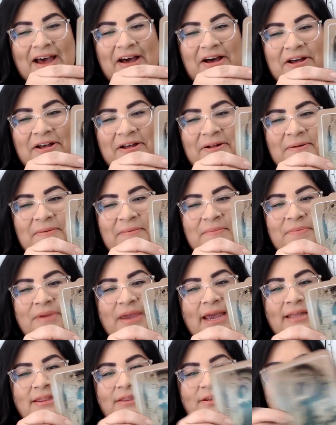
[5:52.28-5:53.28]
um,
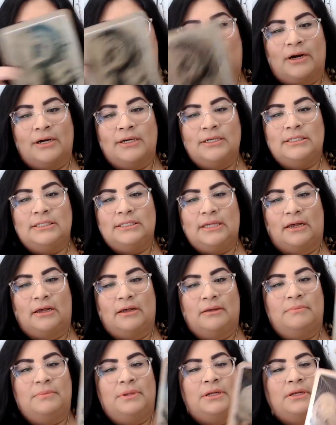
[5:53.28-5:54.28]
and there are
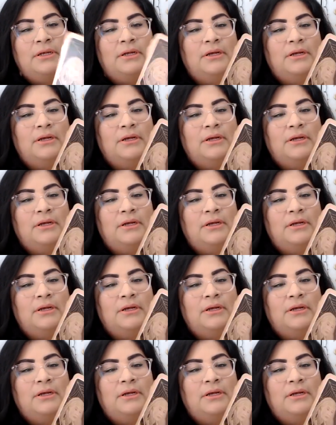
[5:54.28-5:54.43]
some,